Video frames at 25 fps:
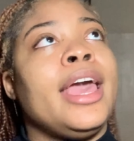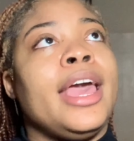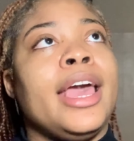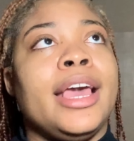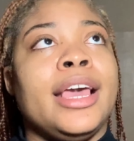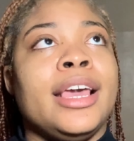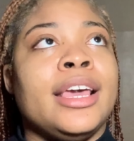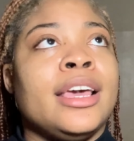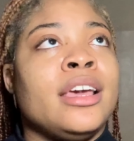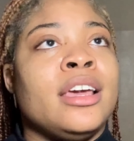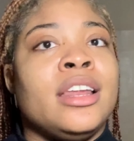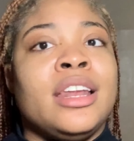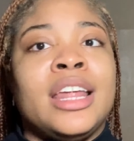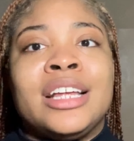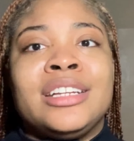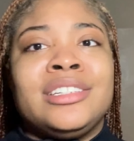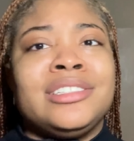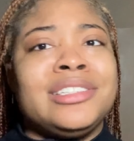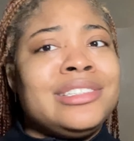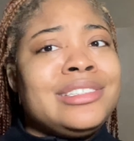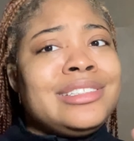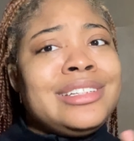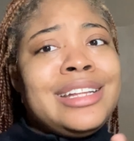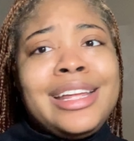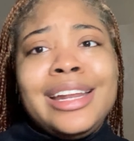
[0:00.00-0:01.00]
And I
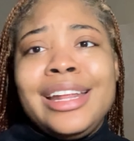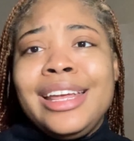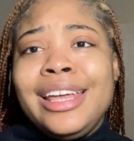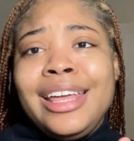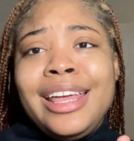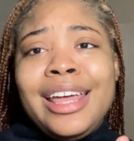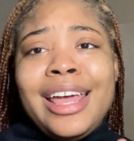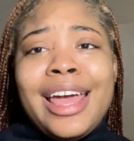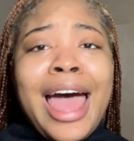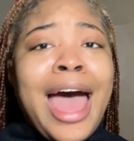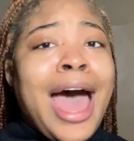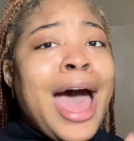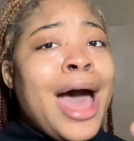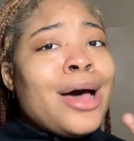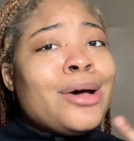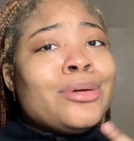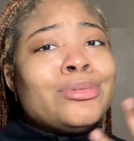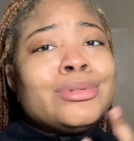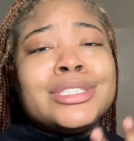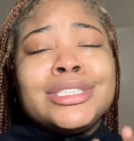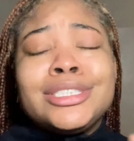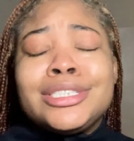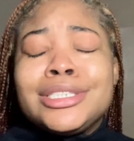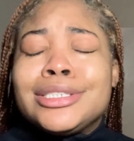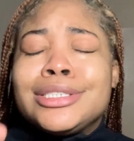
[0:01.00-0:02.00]
just did it. I
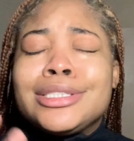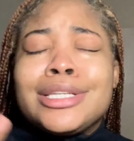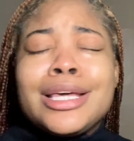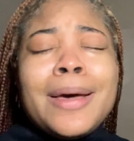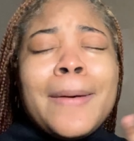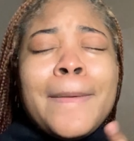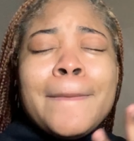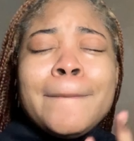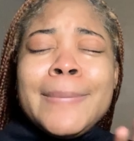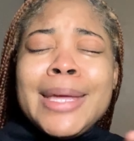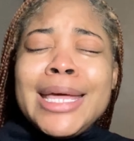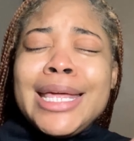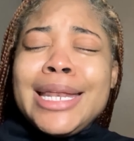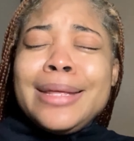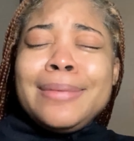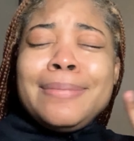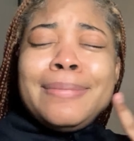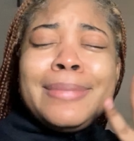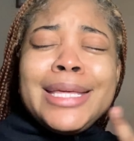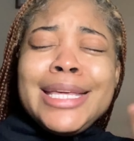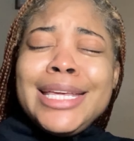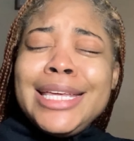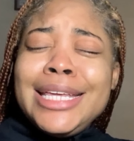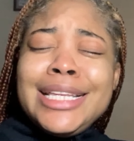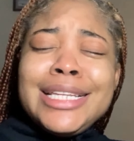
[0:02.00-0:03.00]
was just committed,
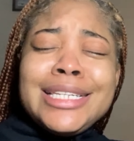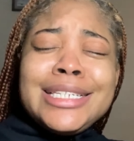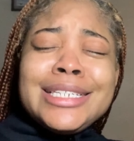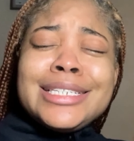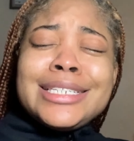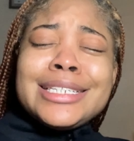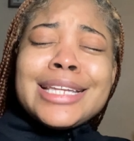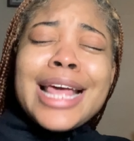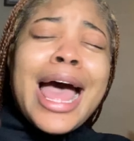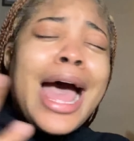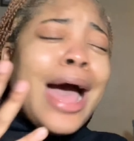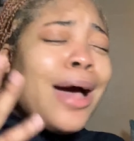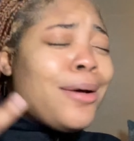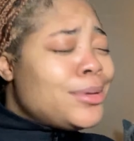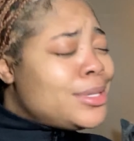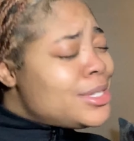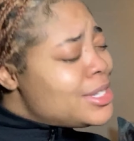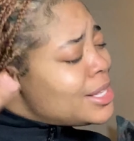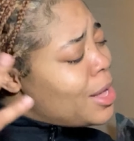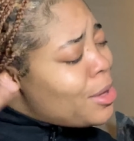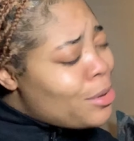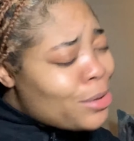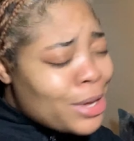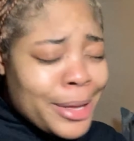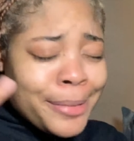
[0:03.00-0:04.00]
bitch. I was
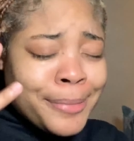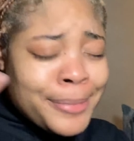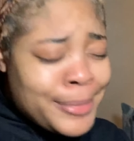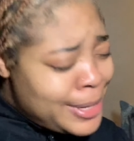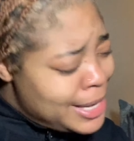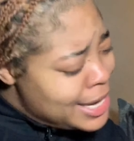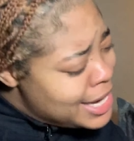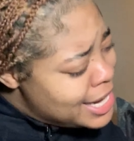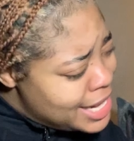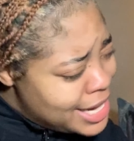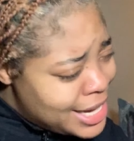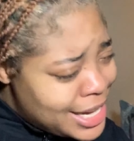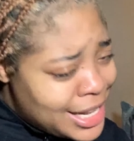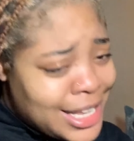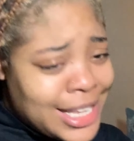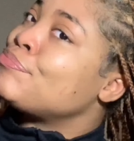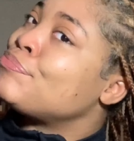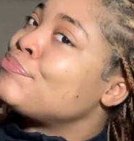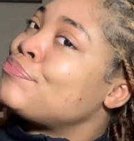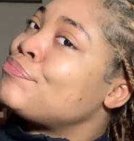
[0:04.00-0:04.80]
so committed.